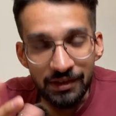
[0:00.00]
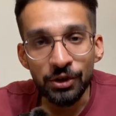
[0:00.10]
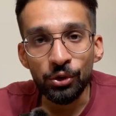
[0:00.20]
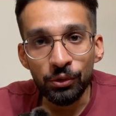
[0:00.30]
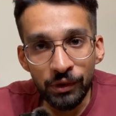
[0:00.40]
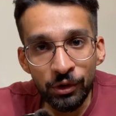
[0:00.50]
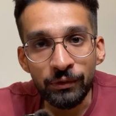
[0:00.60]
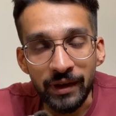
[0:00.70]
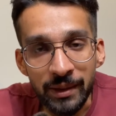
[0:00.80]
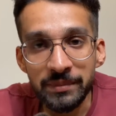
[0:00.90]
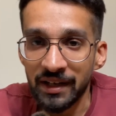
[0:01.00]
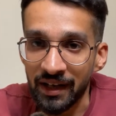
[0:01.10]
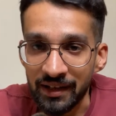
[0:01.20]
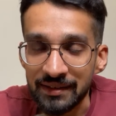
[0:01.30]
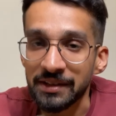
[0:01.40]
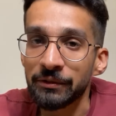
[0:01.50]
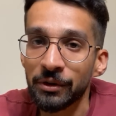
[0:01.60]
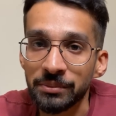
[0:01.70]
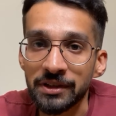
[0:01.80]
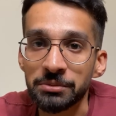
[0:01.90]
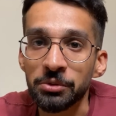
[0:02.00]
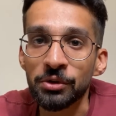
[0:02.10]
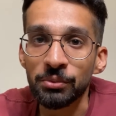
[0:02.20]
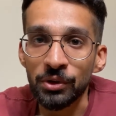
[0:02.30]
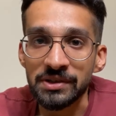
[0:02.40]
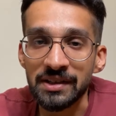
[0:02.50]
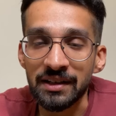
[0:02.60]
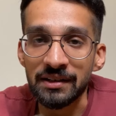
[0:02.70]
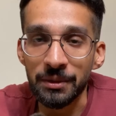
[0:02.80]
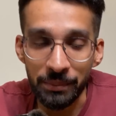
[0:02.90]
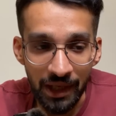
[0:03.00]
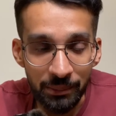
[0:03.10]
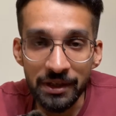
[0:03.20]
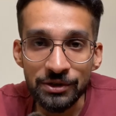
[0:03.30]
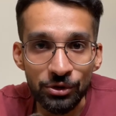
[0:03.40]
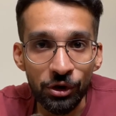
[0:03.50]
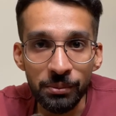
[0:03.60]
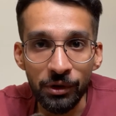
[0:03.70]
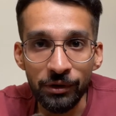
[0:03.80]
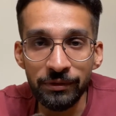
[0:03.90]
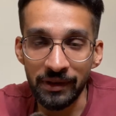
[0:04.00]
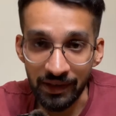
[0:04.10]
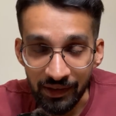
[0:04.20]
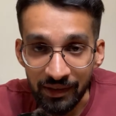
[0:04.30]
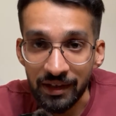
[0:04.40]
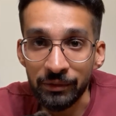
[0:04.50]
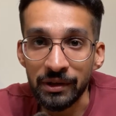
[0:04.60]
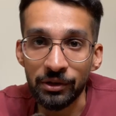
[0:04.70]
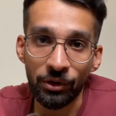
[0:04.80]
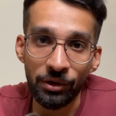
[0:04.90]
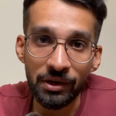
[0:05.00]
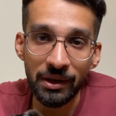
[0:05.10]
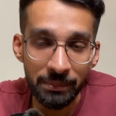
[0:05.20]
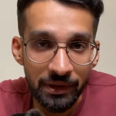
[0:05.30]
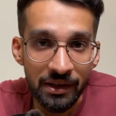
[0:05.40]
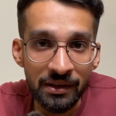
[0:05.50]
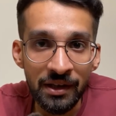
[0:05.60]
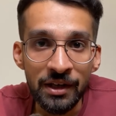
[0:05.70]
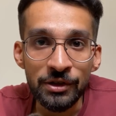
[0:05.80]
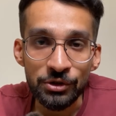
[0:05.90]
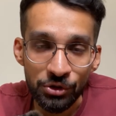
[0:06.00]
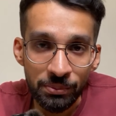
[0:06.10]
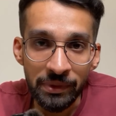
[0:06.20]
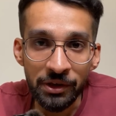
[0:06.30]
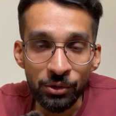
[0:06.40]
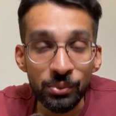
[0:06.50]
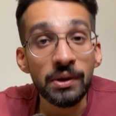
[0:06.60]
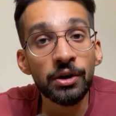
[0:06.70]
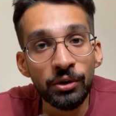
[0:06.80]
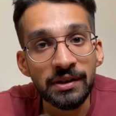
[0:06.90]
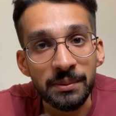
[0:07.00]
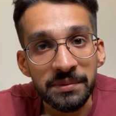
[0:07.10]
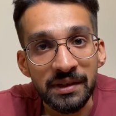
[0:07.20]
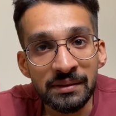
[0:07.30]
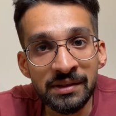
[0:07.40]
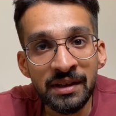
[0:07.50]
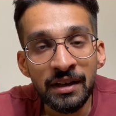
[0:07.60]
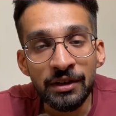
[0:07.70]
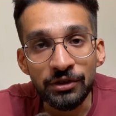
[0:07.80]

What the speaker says: the overall vibe that I received from this book was that the primary job of a caregiver or a parent should be to work on themselves,